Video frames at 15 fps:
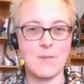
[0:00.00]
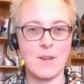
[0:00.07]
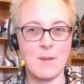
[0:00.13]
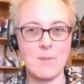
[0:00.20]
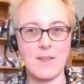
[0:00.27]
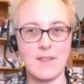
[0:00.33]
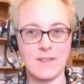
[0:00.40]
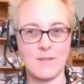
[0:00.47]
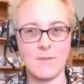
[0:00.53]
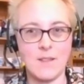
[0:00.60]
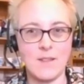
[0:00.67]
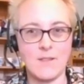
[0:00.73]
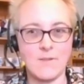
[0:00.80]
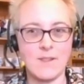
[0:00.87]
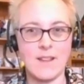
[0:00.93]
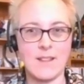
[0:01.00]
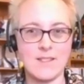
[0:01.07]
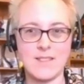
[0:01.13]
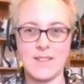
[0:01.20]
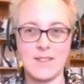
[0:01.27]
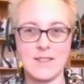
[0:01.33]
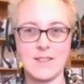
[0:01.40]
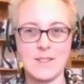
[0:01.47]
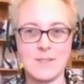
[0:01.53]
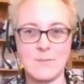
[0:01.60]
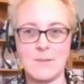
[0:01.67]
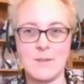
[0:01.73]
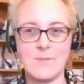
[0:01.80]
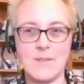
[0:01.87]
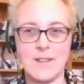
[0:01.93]
by being in reality. It needs to
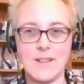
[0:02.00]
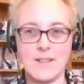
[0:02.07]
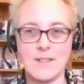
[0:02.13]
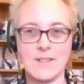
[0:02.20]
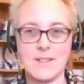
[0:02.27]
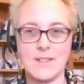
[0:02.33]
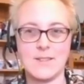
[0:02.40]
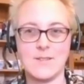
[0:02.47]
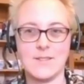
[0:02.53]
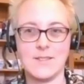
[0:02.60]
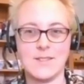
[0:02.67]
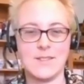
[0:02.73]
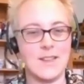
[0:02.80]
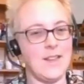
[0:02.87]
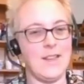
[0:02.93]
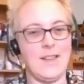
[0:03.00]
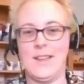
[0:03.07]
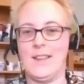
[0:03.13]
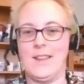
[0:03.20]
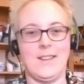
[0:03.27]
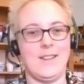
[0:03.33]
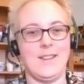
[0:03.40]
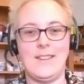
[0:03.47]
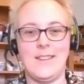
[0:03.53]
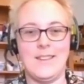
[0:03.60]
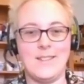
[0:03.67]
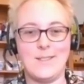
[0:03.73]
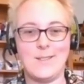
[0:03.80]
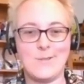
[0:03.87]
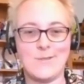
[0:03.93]
be in reality because, yeah,
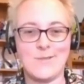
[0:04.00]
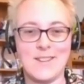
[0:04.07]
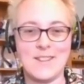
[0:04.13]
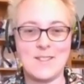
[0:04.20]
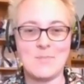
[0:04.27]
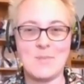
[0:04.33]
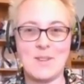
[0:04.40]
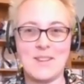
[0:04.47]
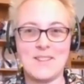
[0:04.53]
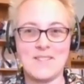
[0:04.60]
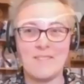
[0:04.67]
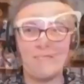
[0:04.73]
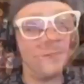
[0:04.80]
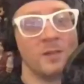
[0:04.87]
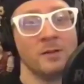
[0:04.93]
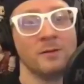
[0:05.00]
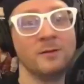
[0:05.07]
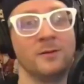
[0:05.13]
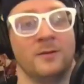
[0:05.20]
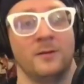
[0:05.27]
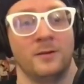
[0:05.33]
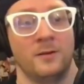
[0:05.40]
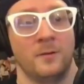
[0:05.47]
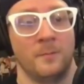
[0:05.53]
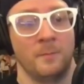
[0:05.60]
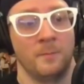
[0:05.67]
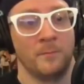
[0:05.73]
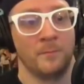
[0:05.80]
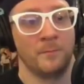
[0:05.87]
the storyline's pretty unreal. Now, what I'd like to